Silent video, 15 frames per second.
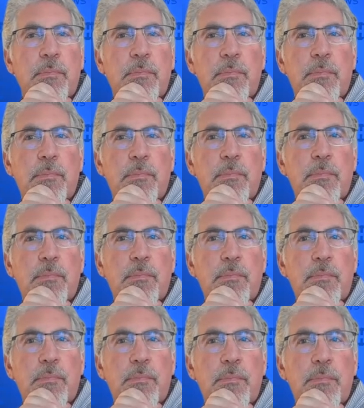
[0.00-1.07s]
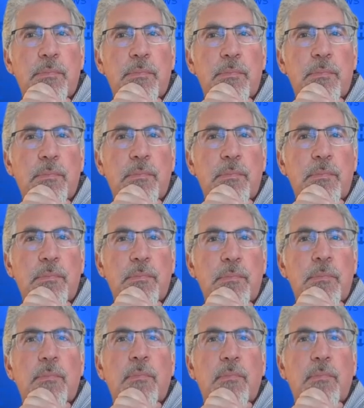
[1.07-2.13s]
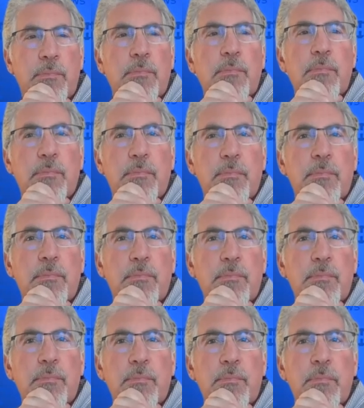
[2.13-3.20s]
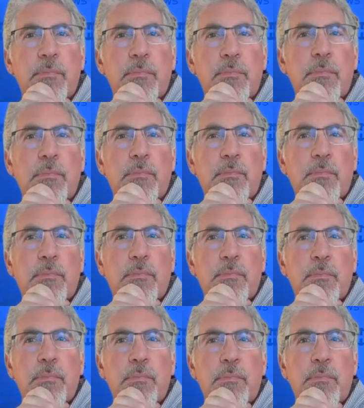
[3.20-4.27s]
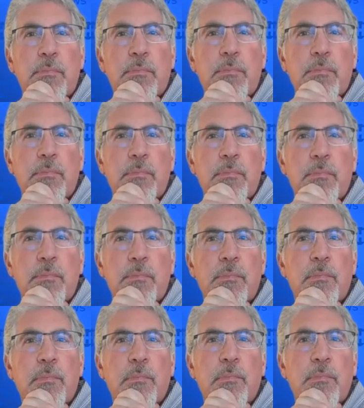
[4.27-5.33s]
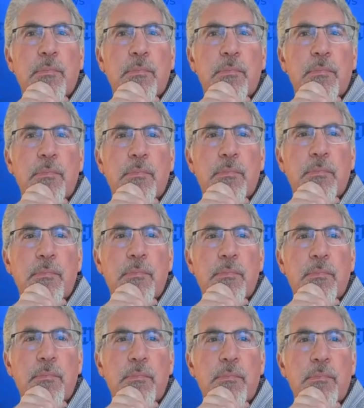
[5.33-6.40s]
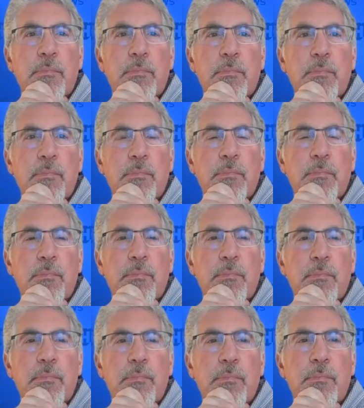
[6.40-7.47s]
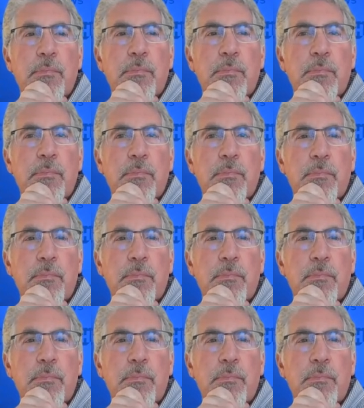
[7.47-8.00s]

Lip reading: The person shown says nothing.